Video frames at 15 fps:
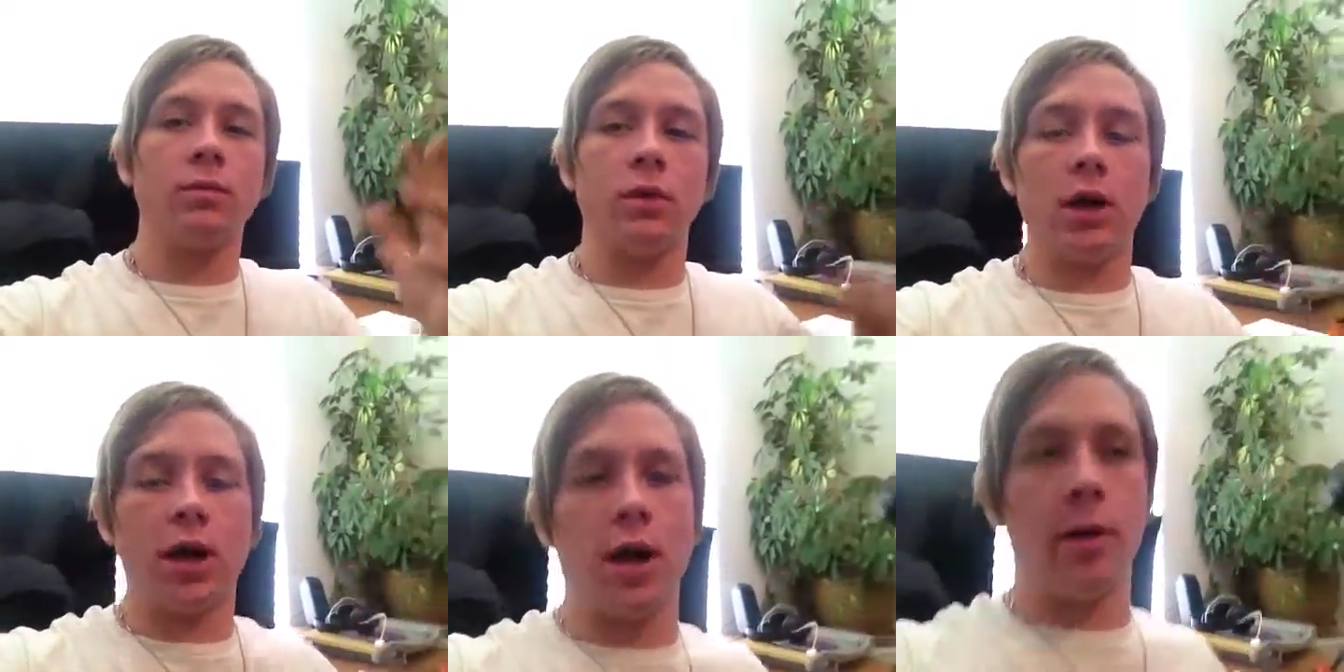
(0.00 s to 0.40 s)

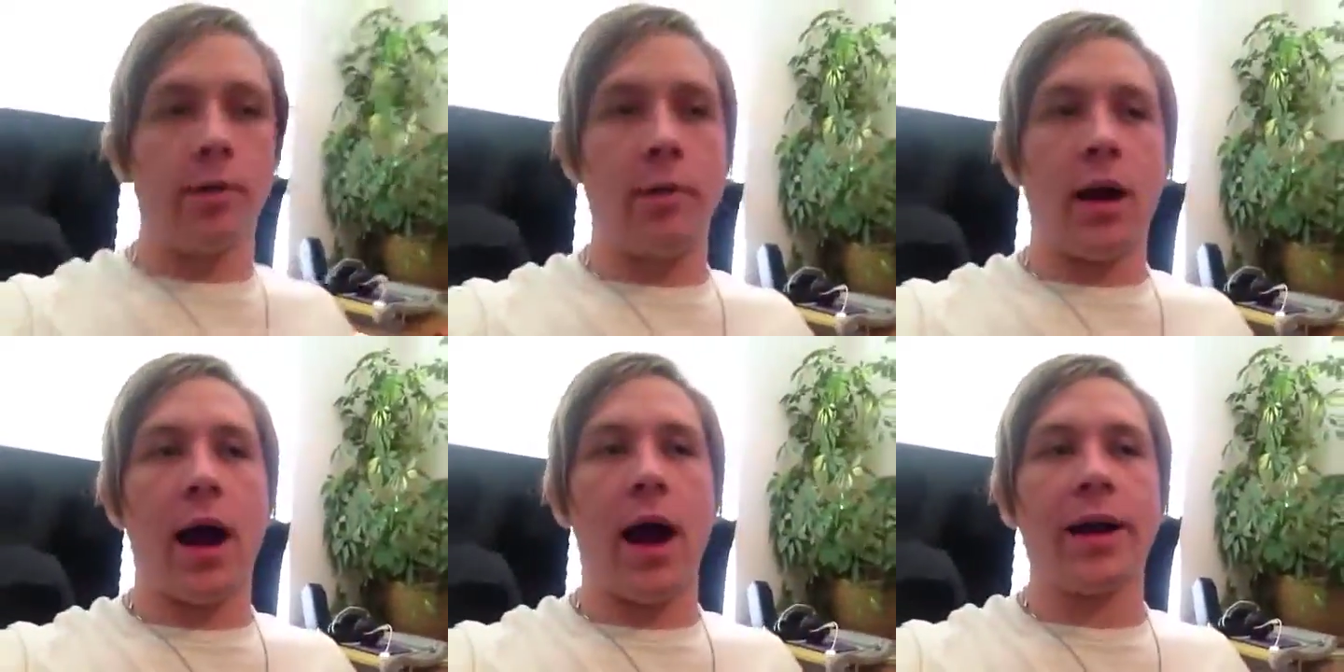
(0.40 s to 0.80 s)

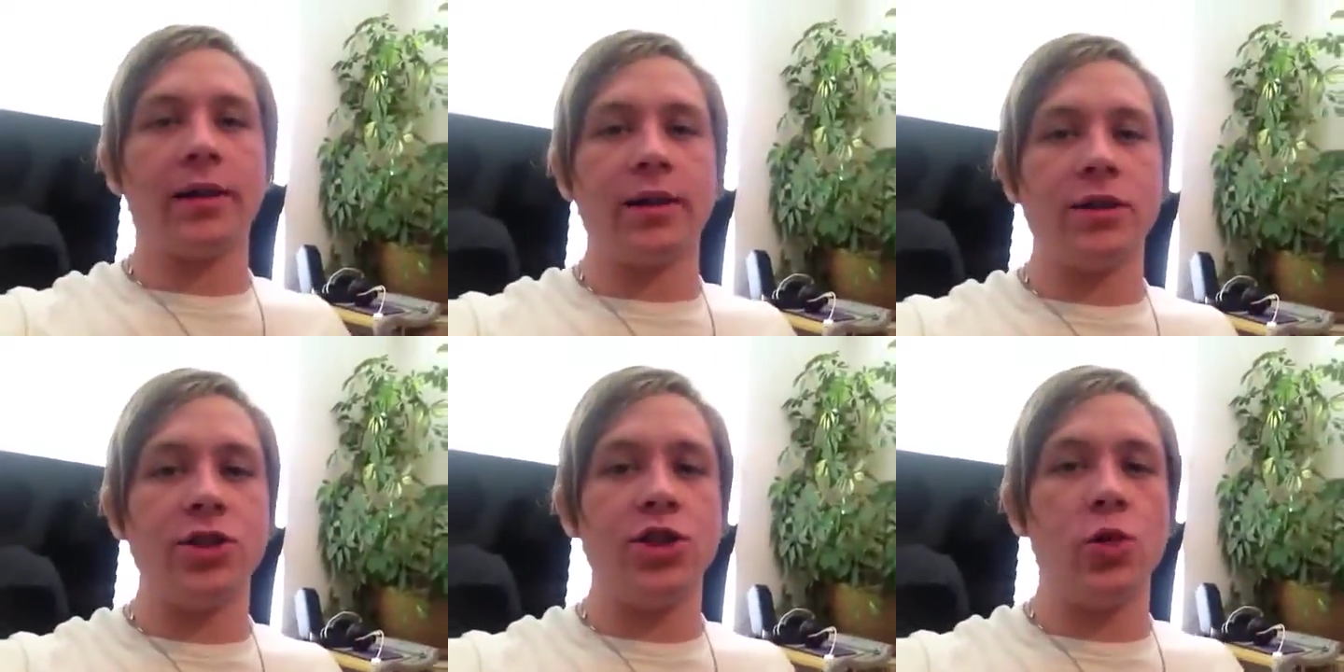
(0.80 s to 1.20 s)

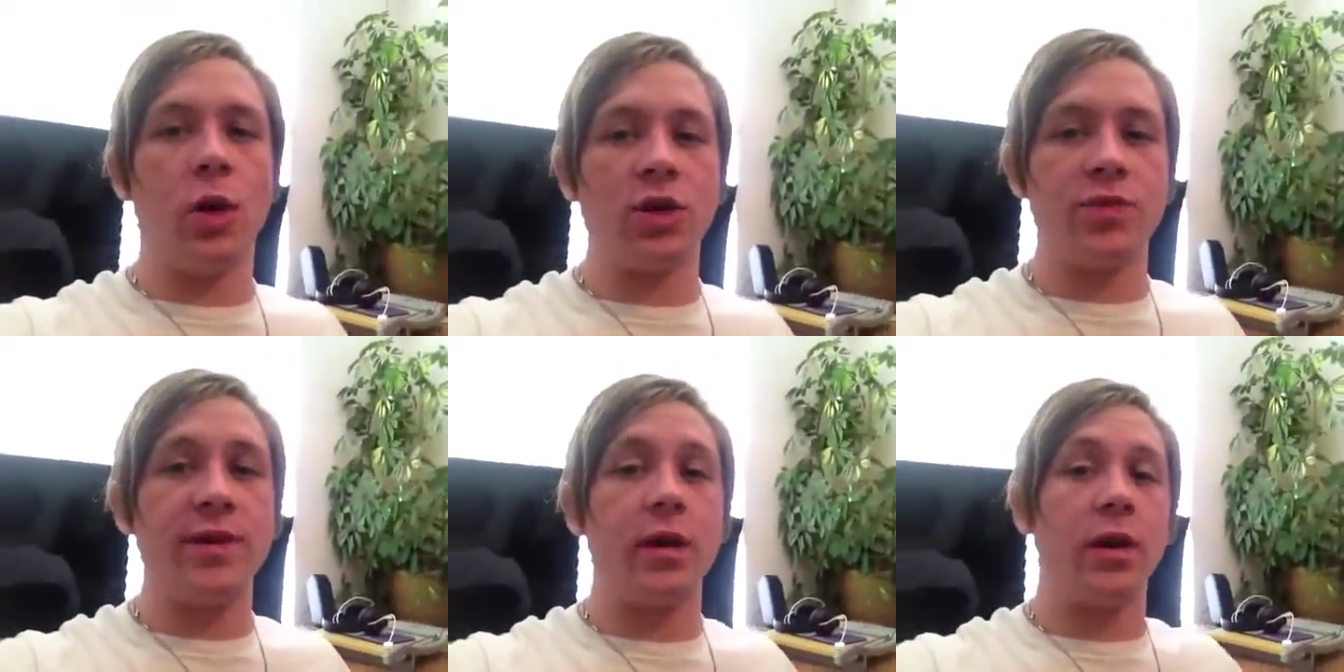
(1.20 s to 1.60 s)
island you want
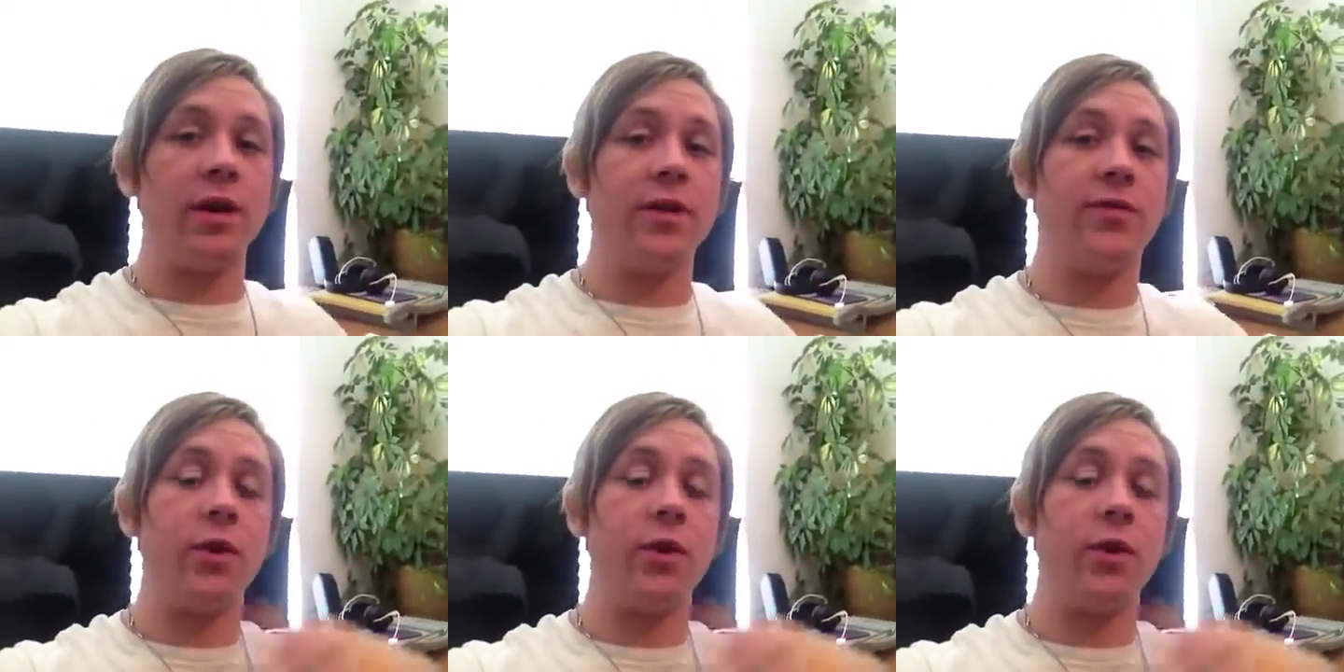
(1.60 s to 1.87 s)
to be on. If